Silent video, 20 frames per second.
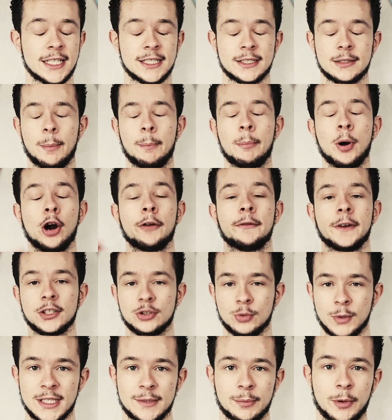It's the
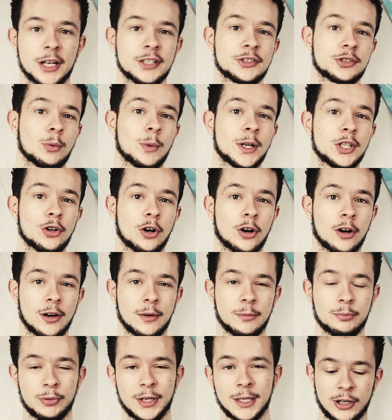perfect sweet spot. So when
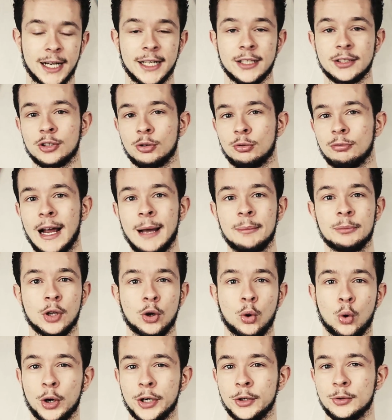you're trying to wrap
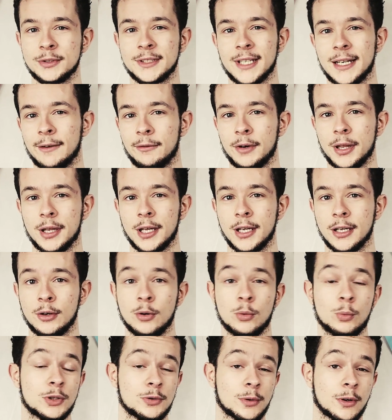the coils and
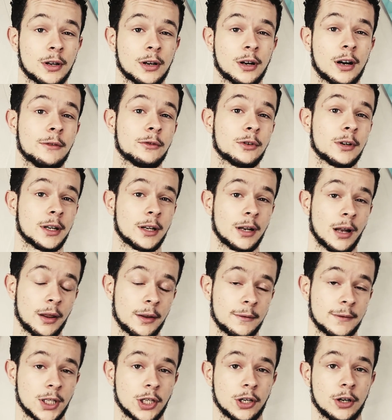everything, which we're going to cover in
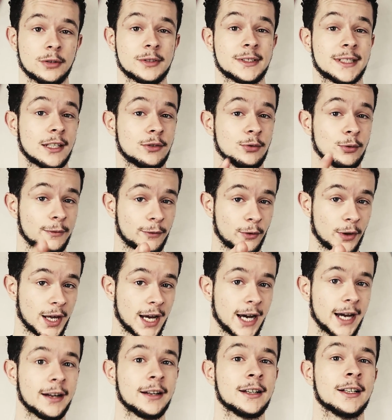another video, stay tuned for
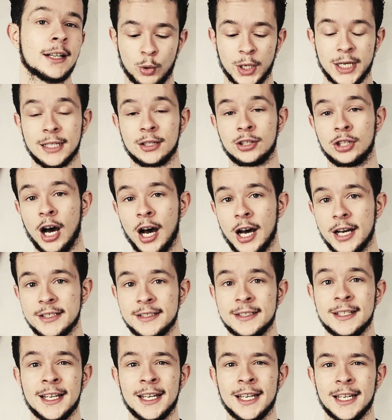that. What it
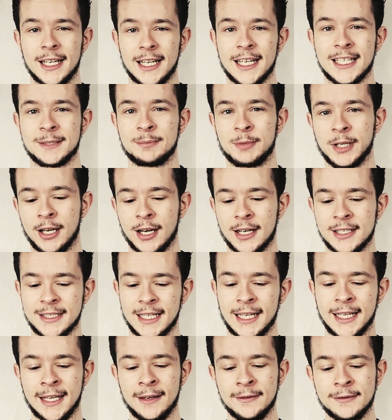does is,
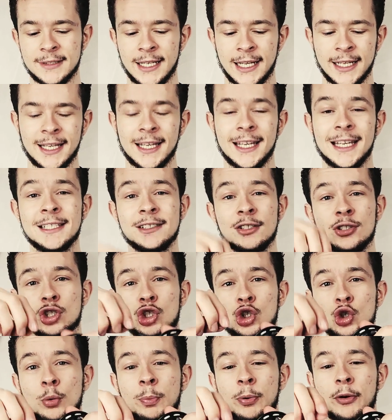because it gives, like, it isn't
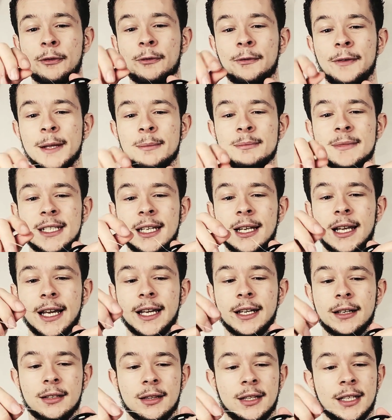super flimsy
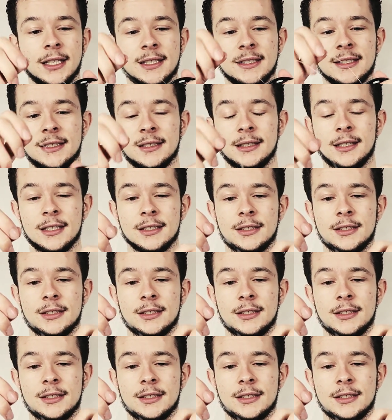like this